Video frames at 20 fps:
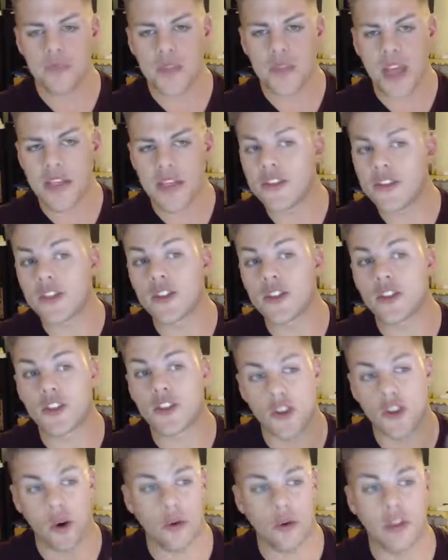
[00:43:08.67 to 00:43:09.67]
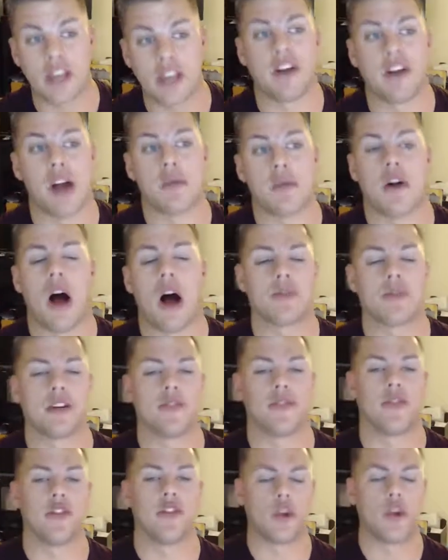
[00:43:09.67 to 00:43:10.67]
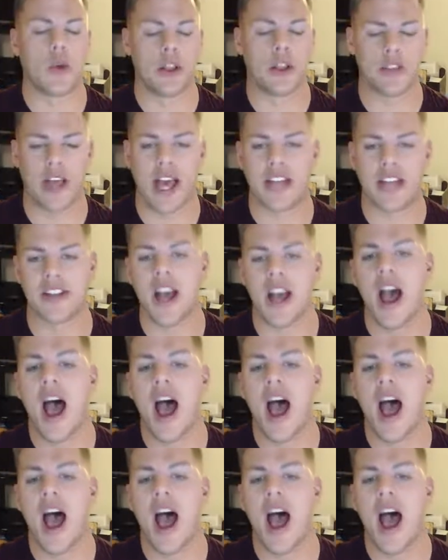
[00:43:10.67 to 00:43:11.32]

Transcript: this is certainly a viable option for doing that.